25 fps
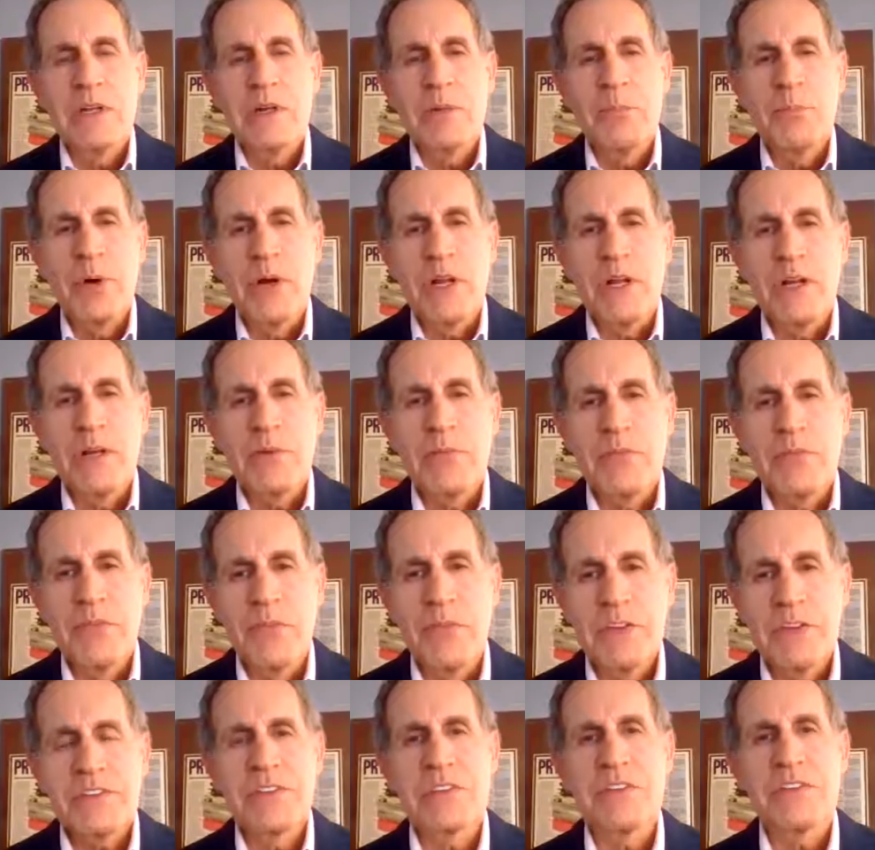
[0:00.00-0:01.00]
But if
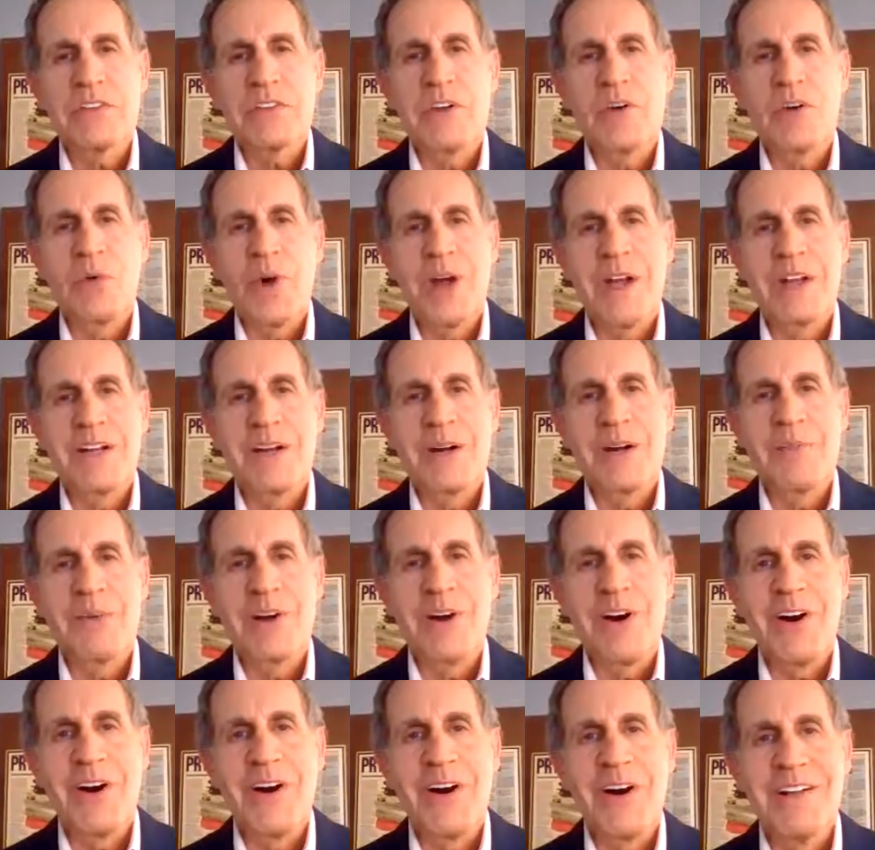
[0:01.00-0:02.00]
this isn't a wake-up
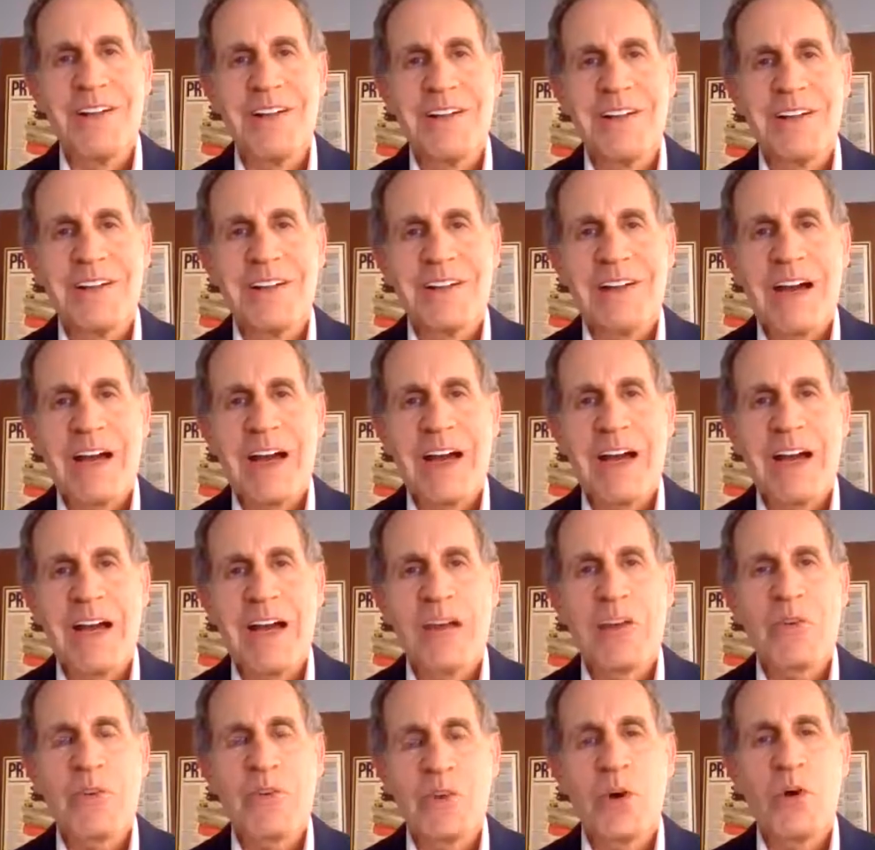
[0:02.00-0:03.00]
call, I
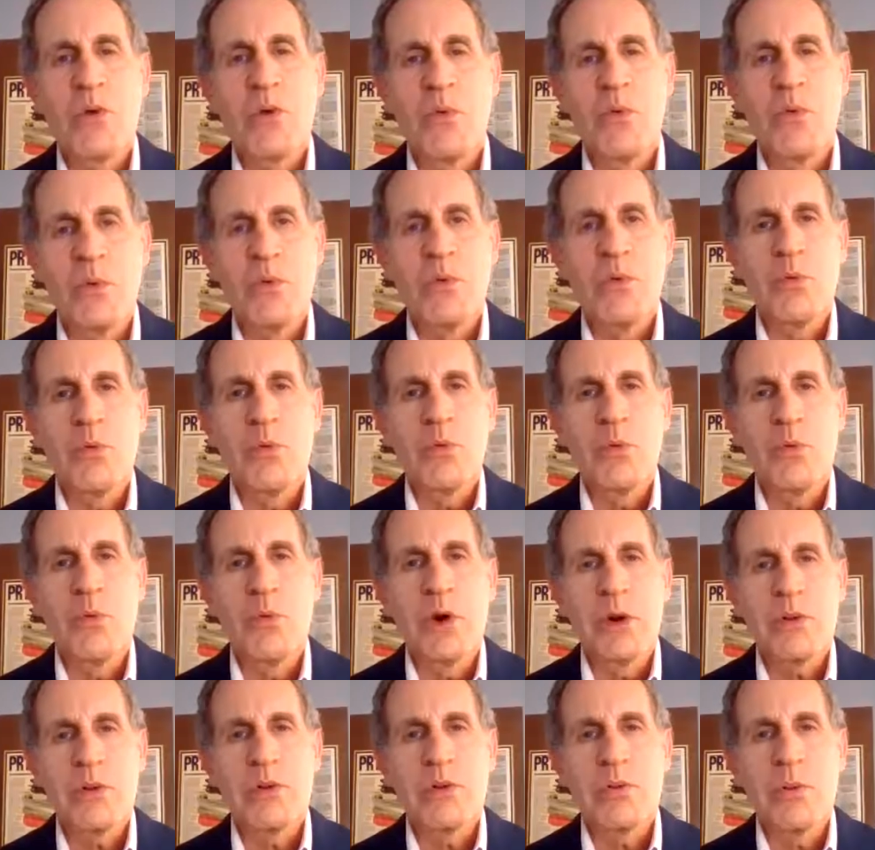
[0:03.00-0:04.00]
don't know
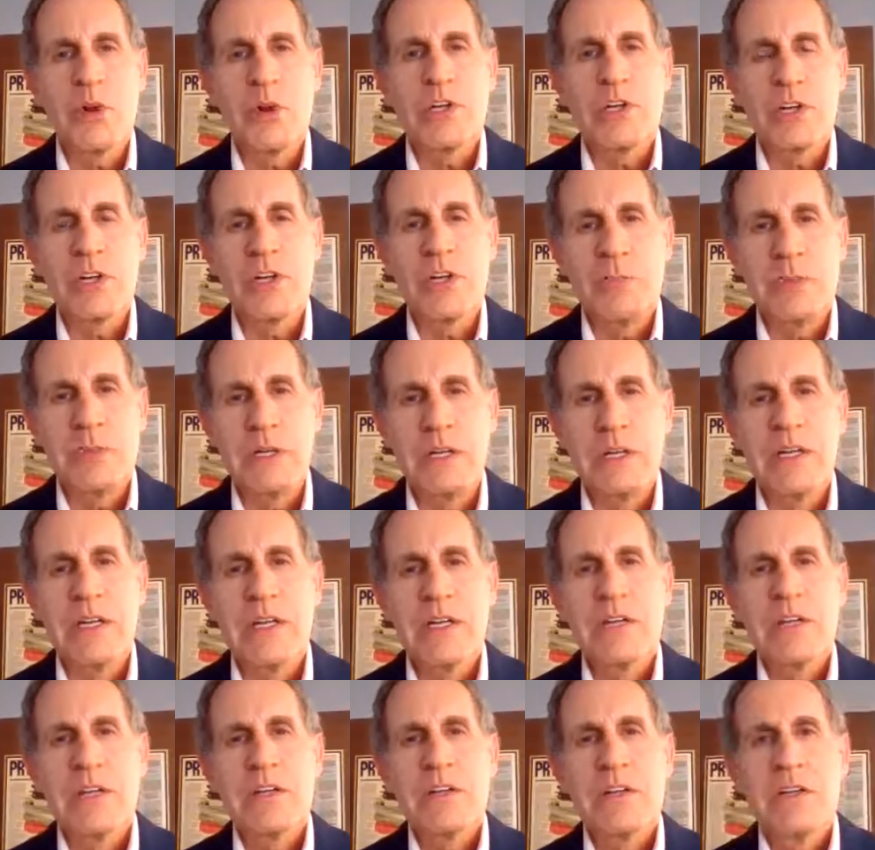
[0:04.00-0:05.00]
what could be.
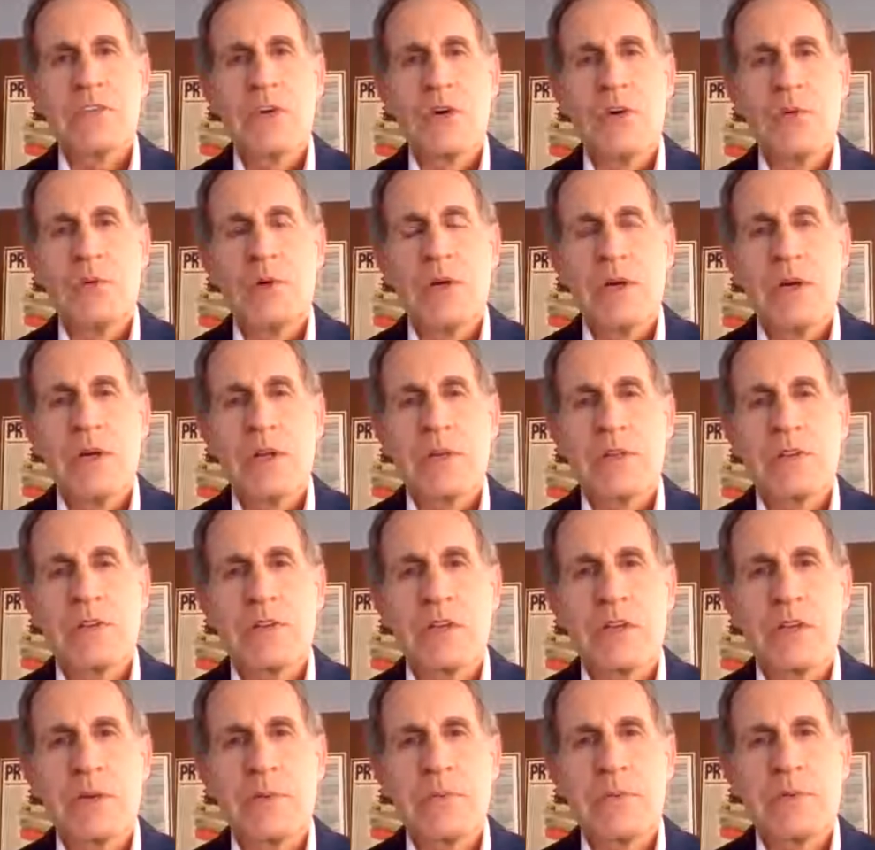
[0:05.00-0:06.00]
So
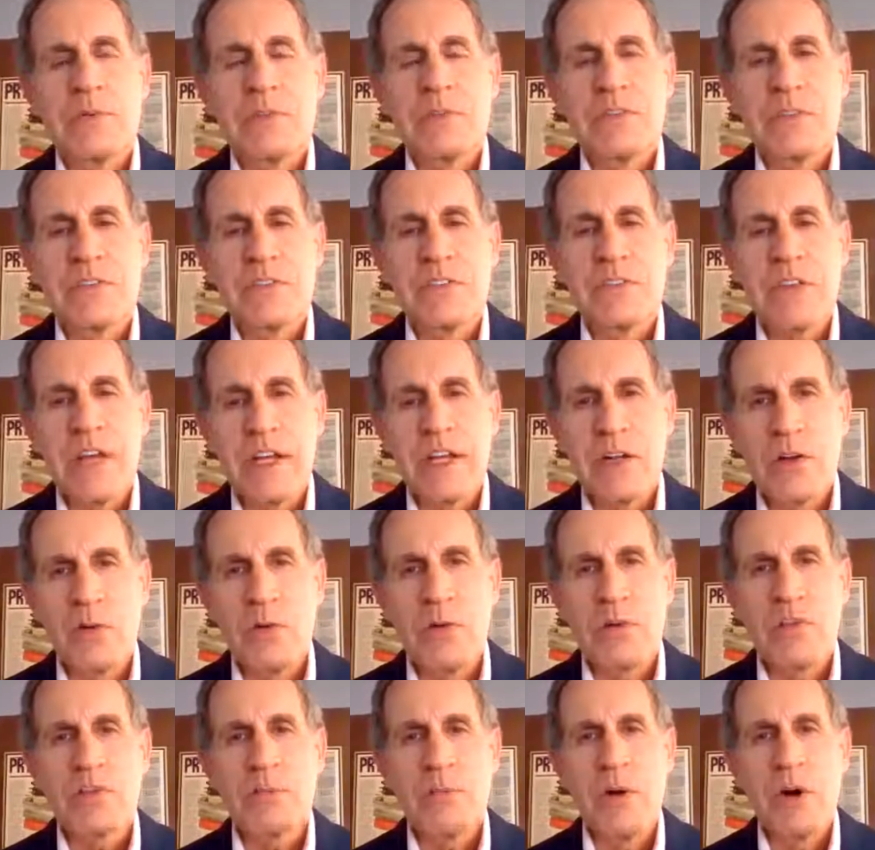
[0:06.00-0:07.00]
to say to
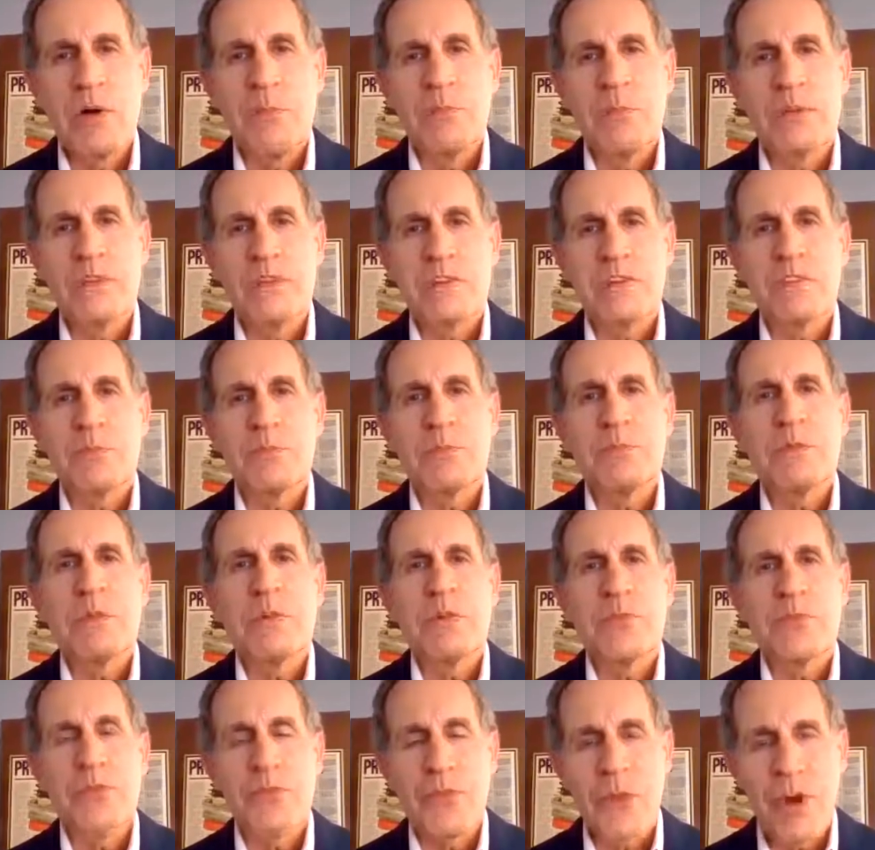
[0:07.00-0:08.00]
a small business,
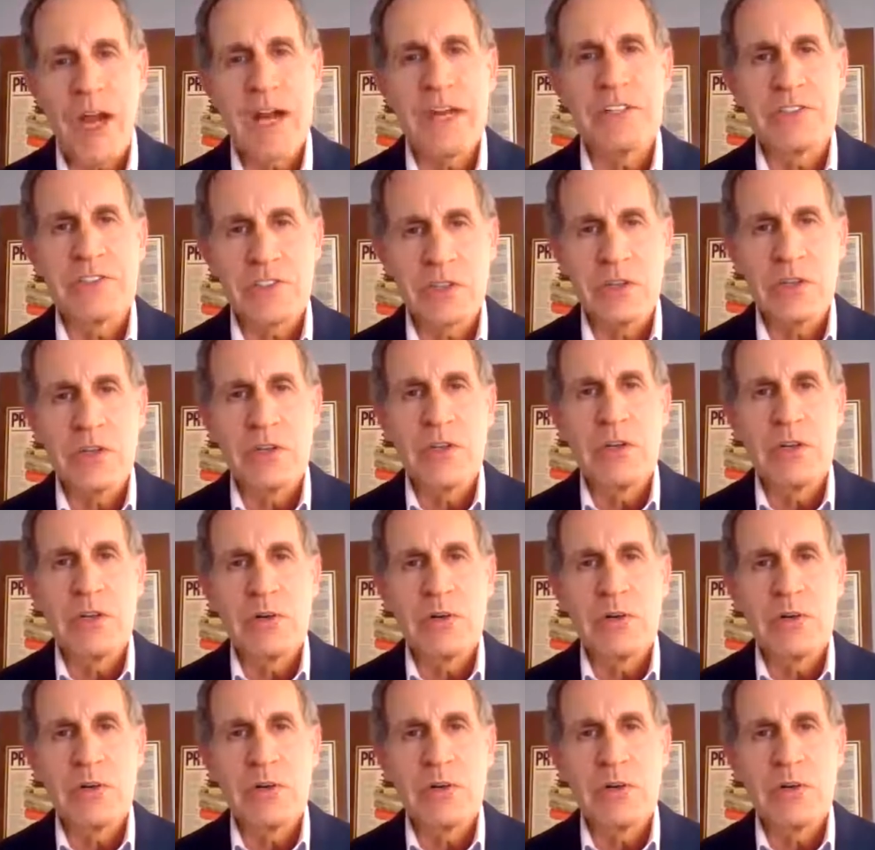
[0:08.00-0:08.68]
you're fragile.